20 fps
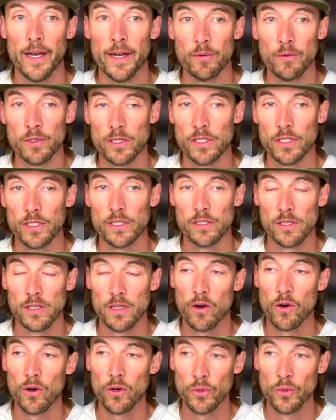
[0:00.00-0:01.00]
which is the
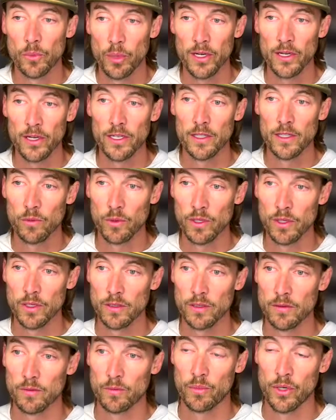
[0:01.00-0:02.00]
hold period that
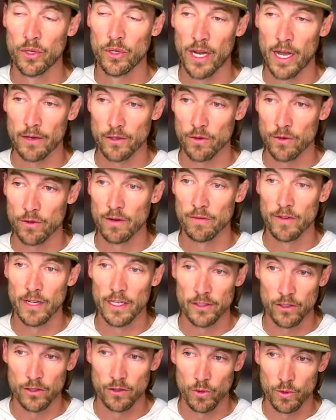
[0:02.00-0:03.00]
we put out to our
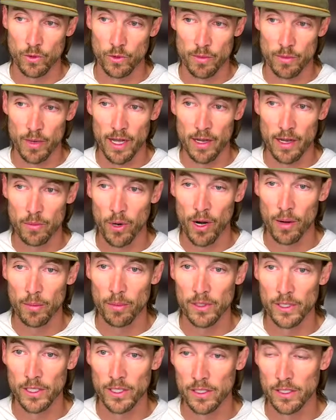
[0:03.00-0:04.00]
investors when we buy a
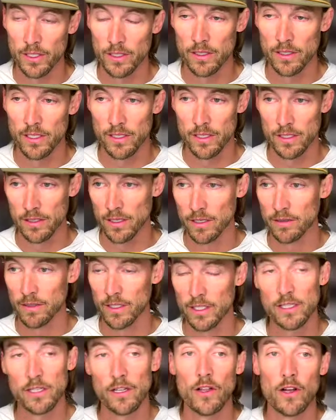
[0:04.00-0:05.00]
property. This is
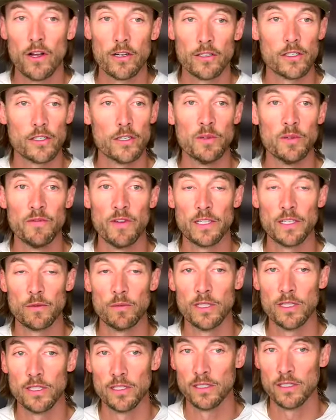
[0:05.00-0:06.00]
a long-term
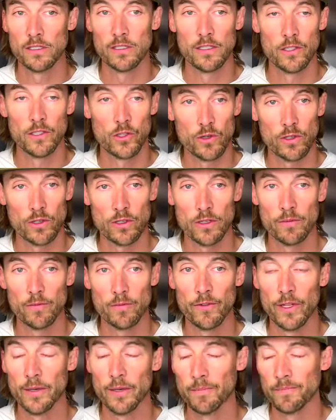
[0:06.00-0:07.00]
investment. This isn't a short-term
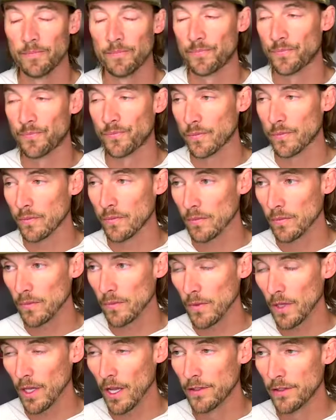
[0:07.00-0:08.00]
flip.
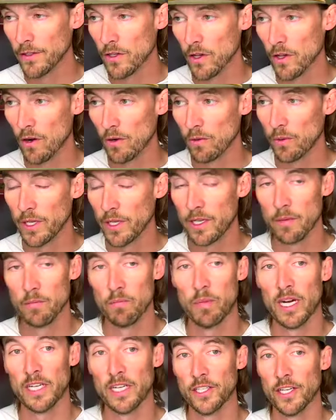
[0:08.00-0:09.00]
And so we can
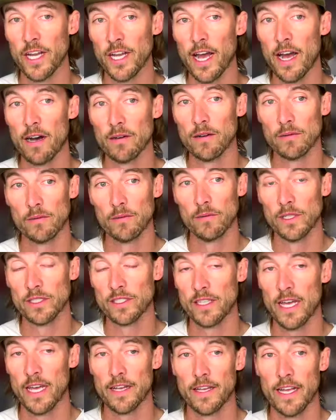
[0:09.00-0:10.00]
budget out
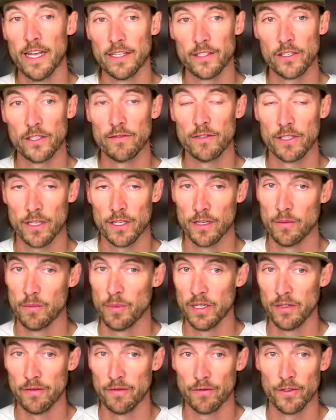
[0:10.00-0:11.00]
what's that debt service going to
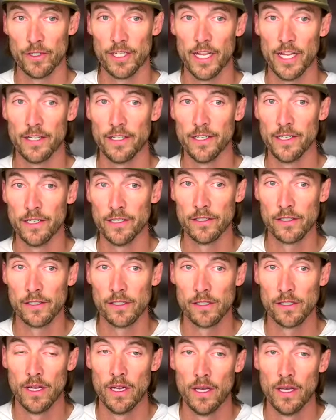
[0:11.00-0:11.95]
be for 10 years.